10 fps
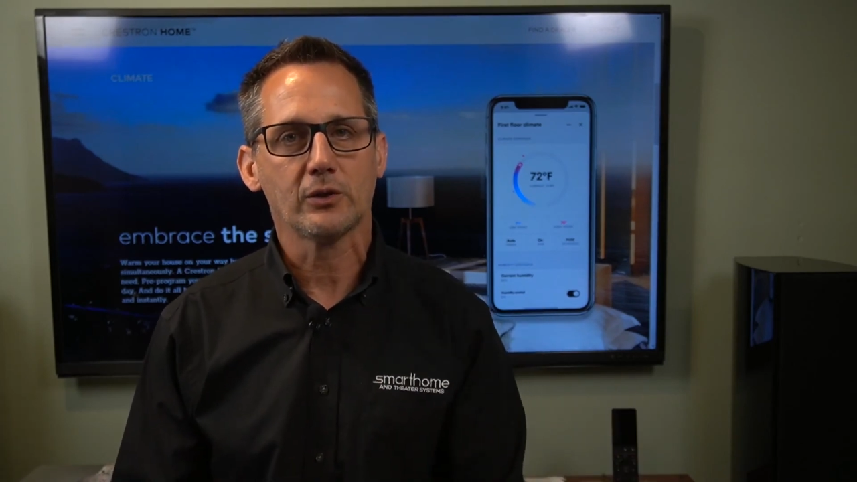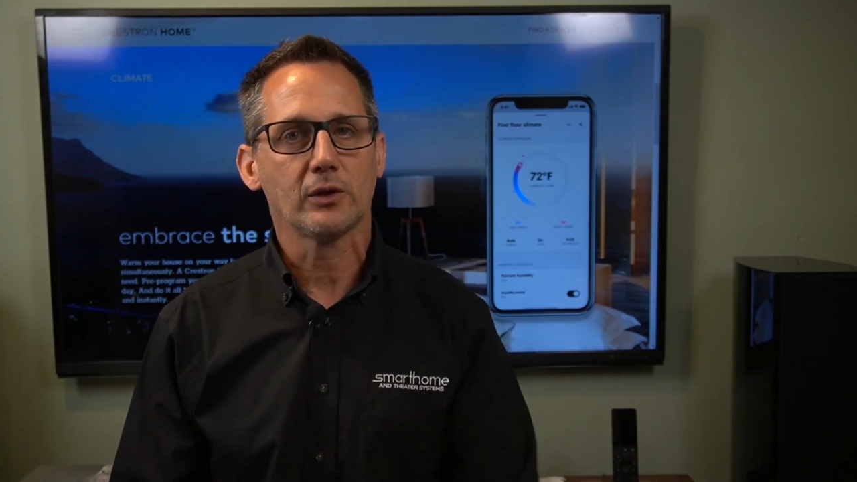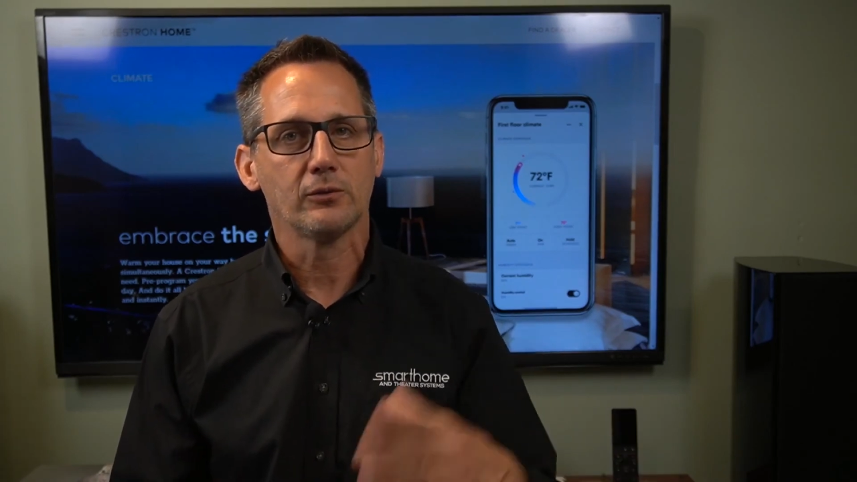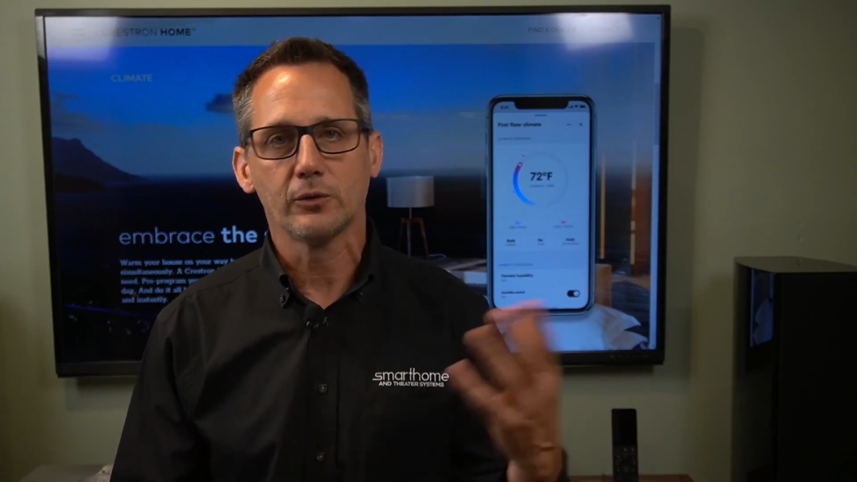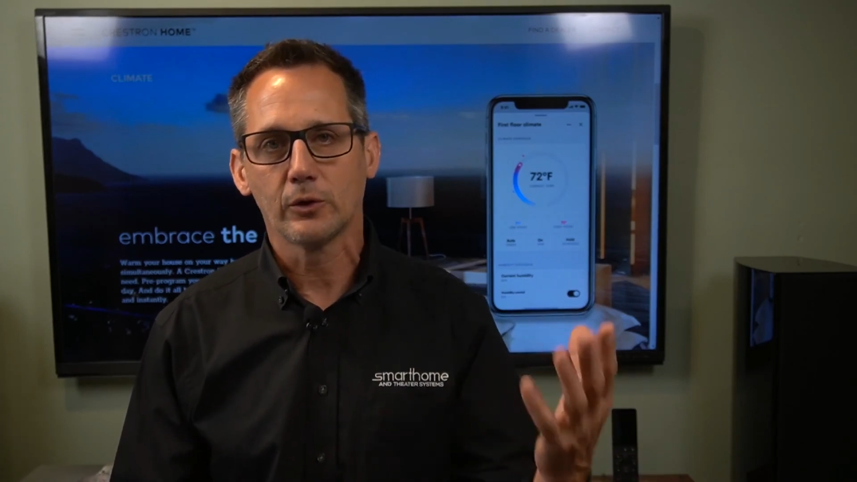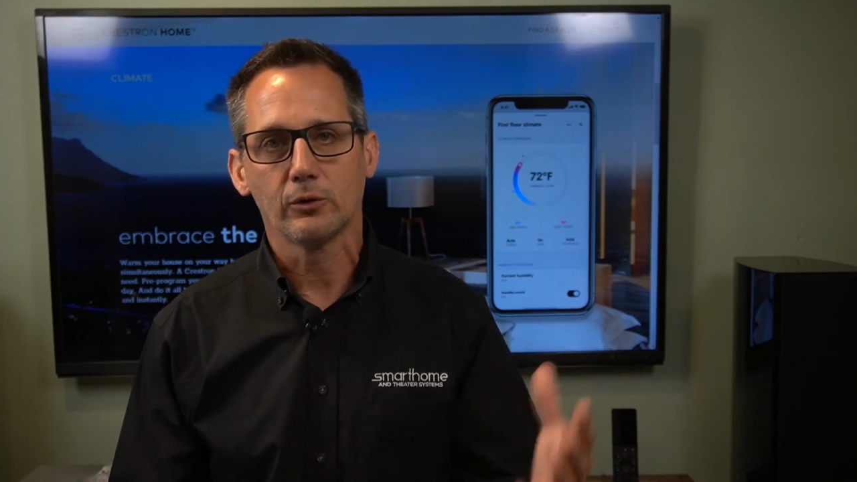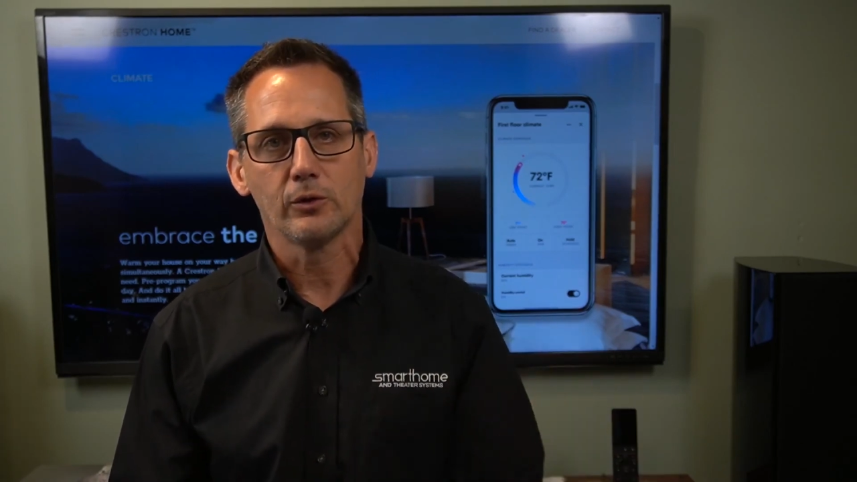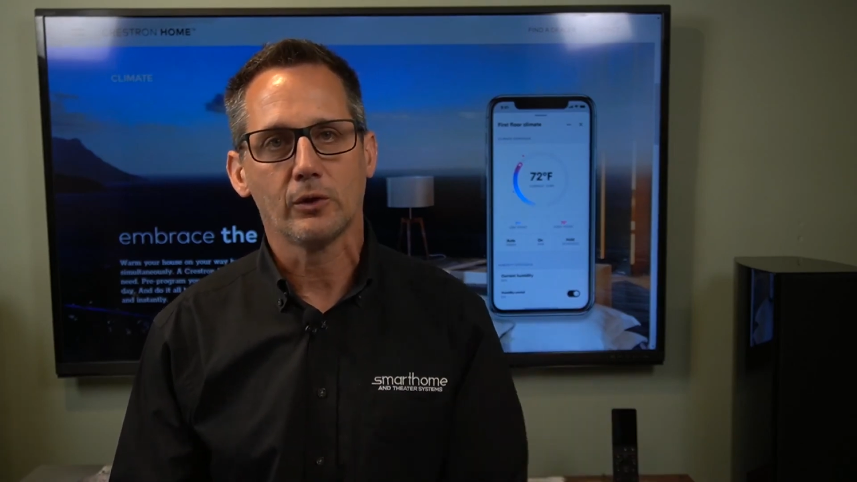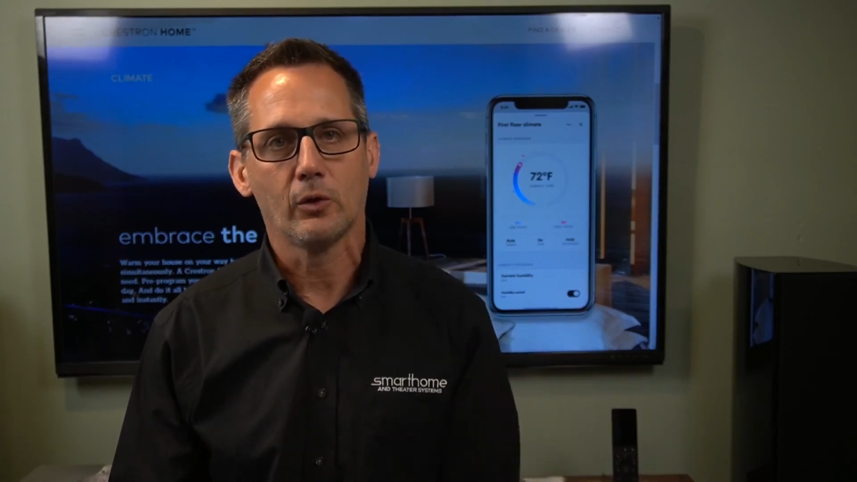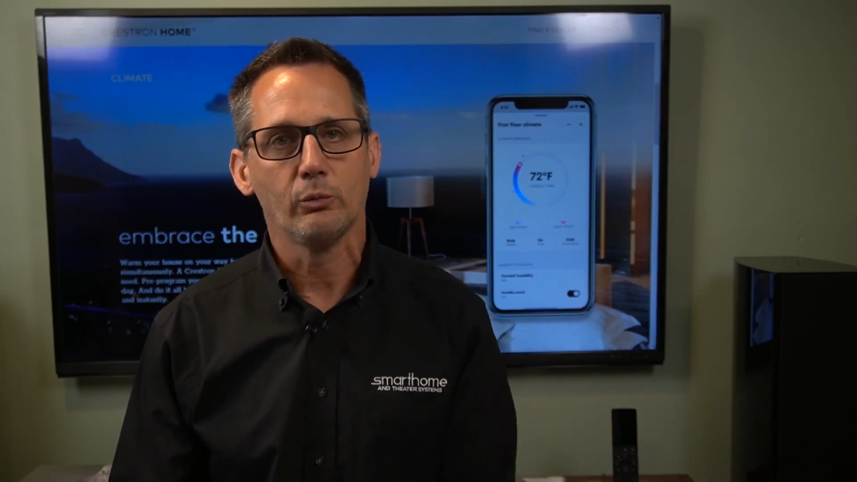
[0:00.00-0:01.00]
configuring
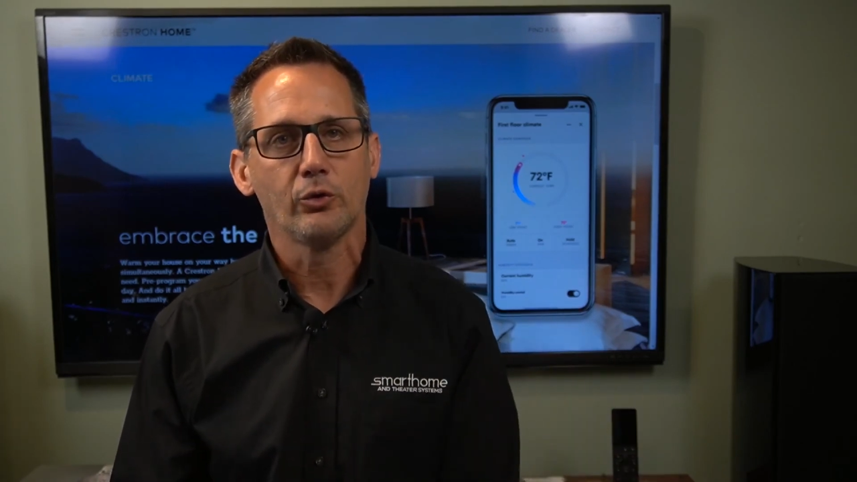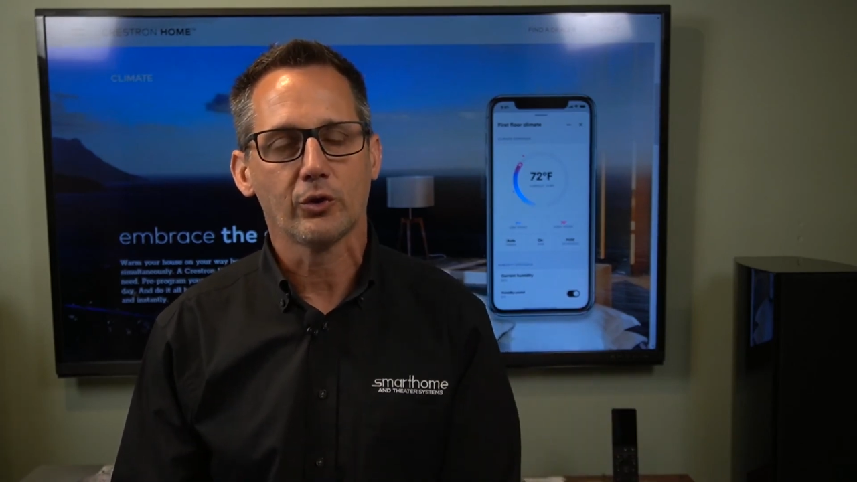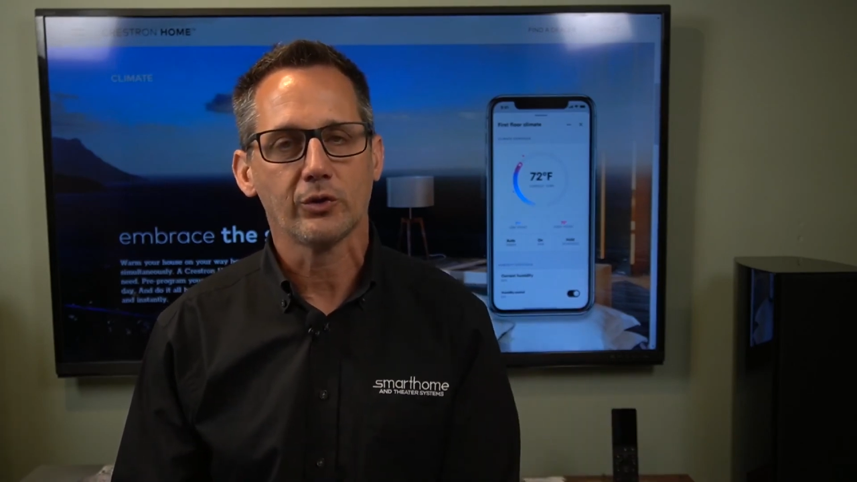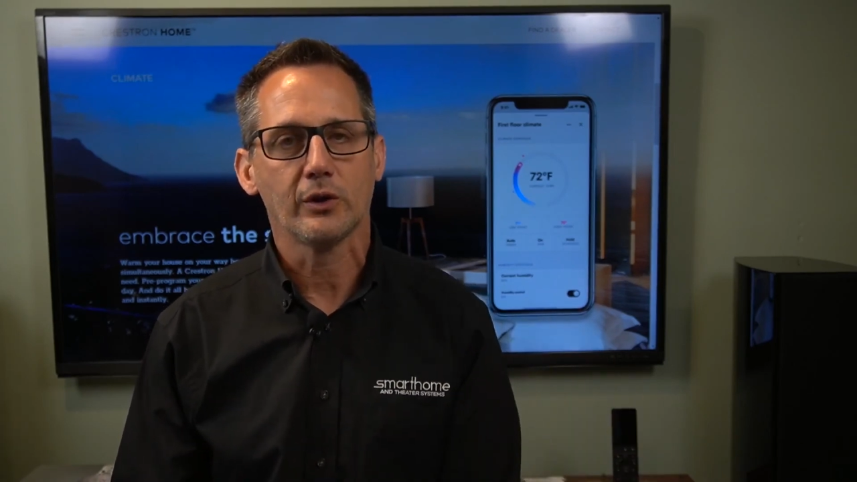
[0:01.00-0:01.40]
your home just